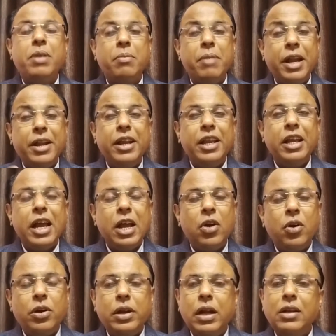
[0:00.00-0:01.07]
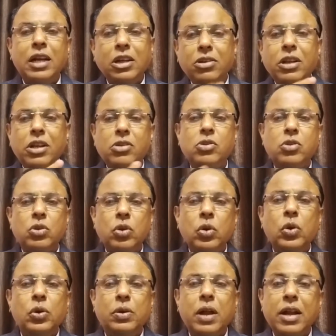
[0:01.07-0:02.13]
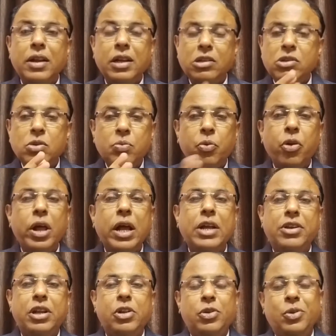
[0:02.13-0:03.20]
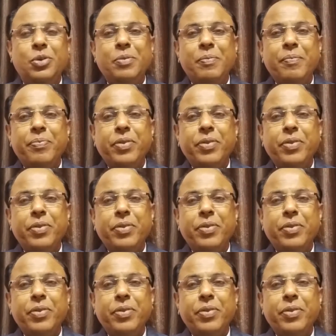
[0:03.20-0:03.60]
maintaining eye contact, that is good and that is polite also.